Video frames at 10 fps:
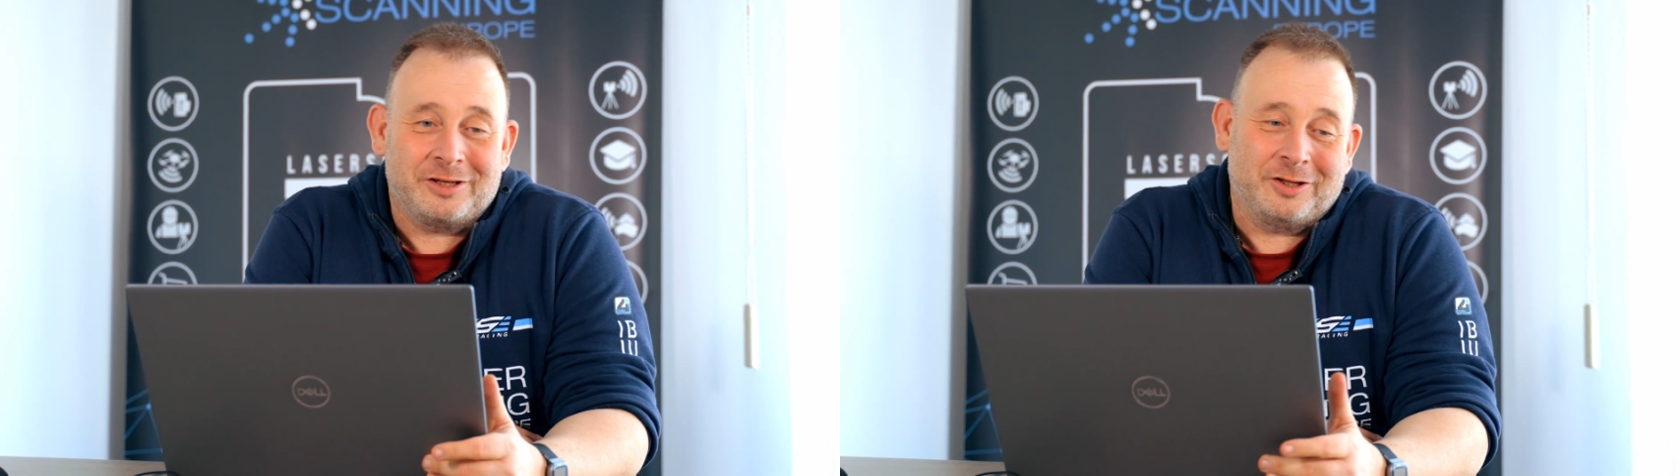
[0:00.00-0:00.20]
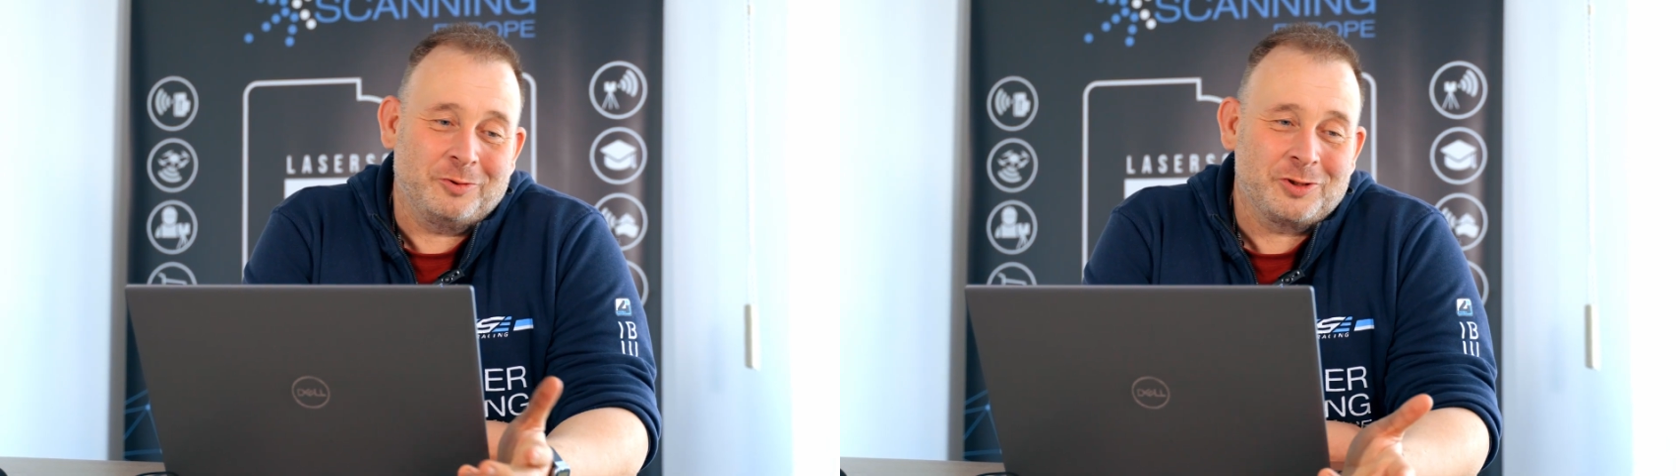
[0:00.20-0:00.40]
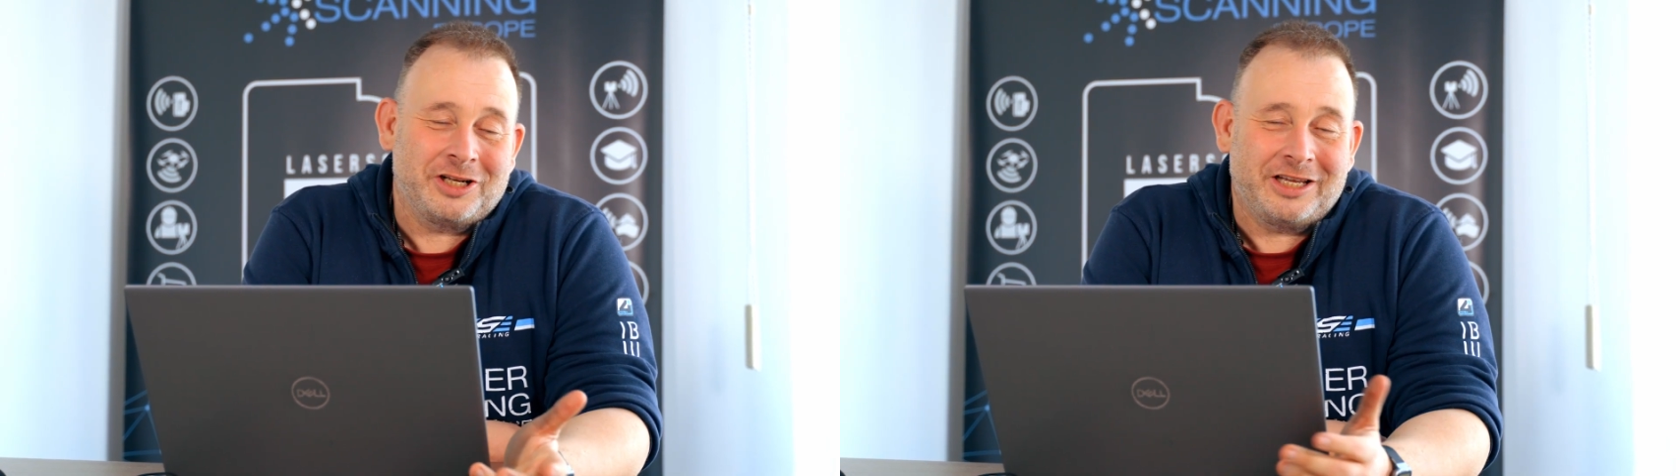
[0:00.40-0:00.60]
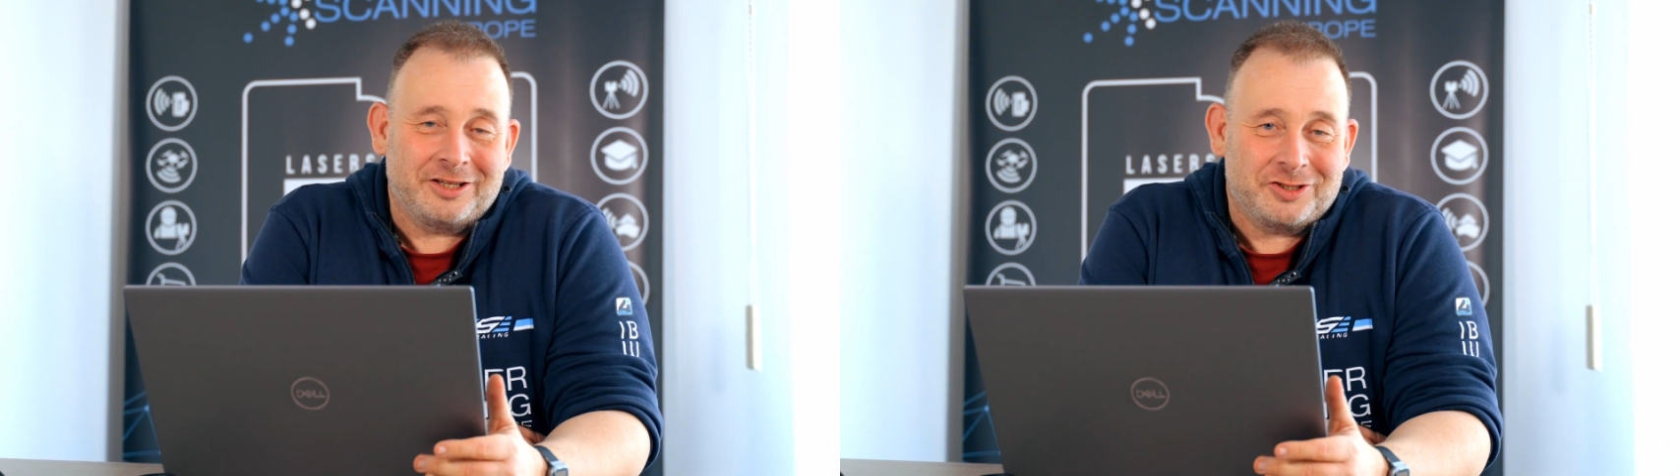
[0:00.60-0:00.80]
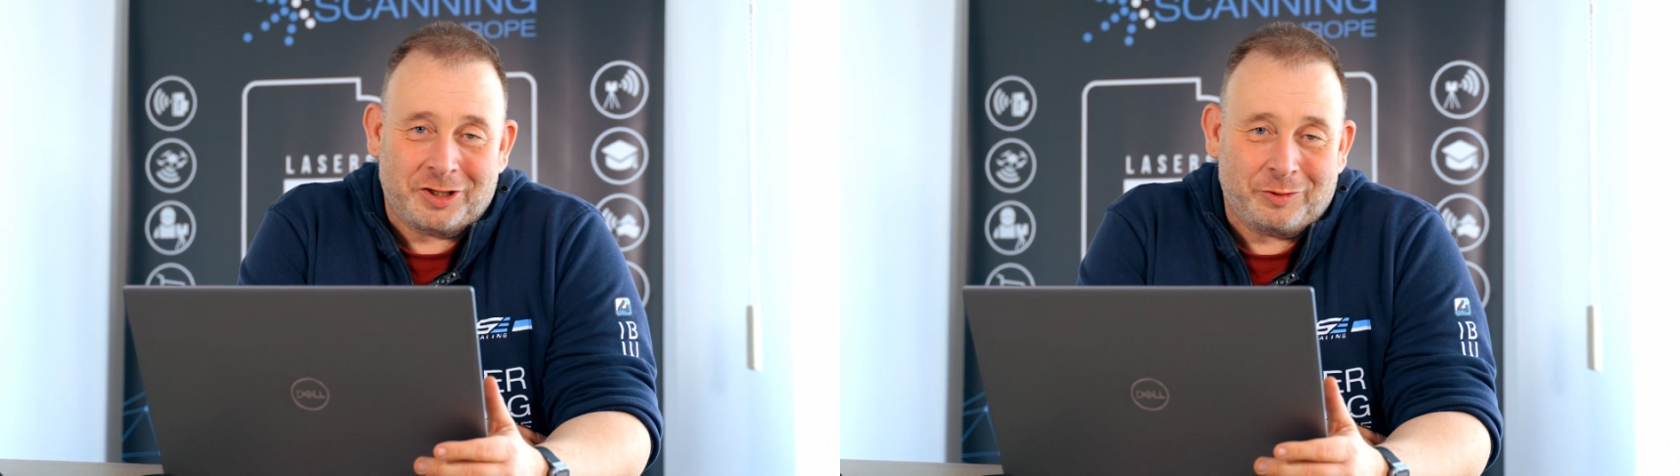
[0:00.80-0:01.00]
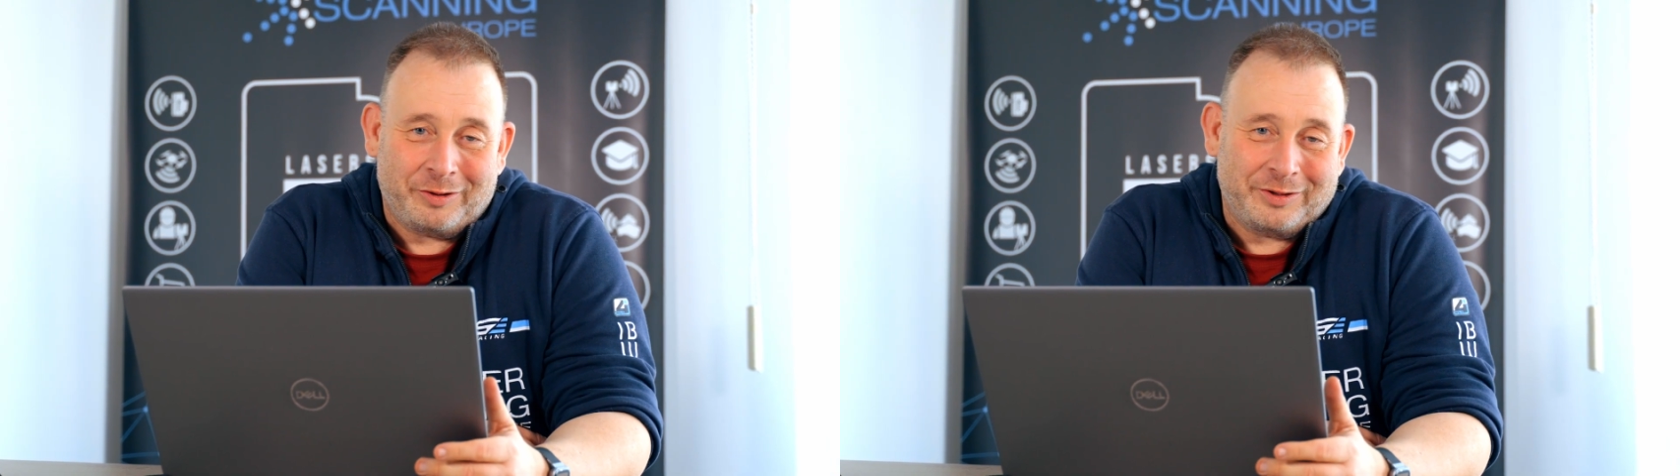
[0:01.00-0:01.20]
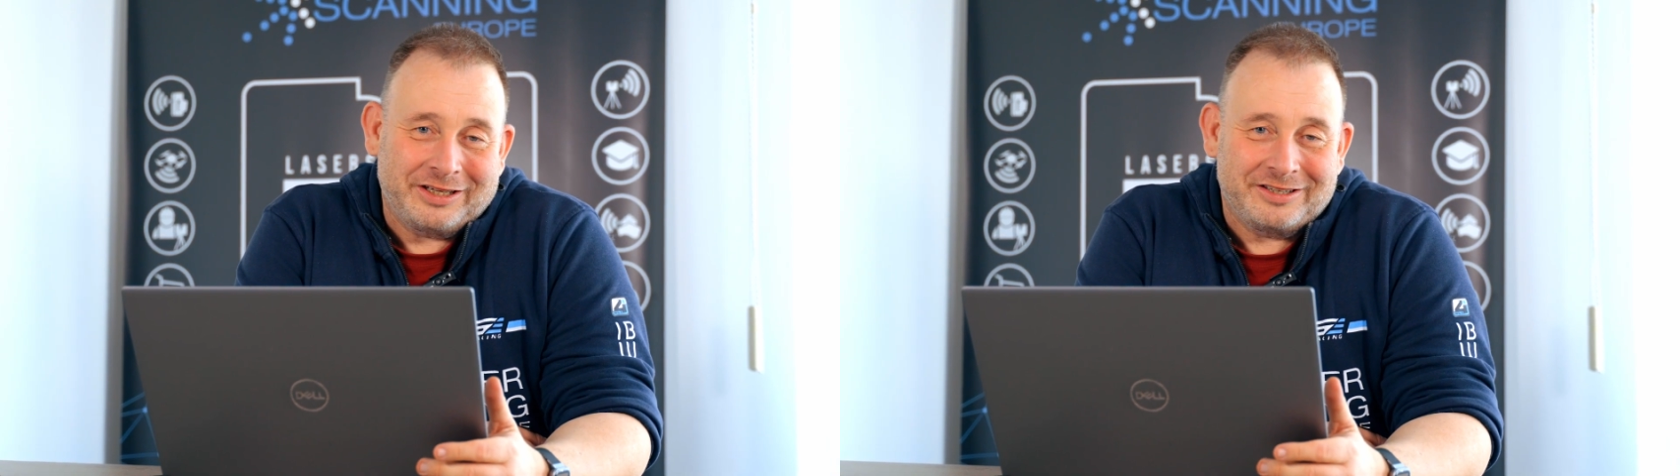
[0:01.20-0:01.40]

and usually in January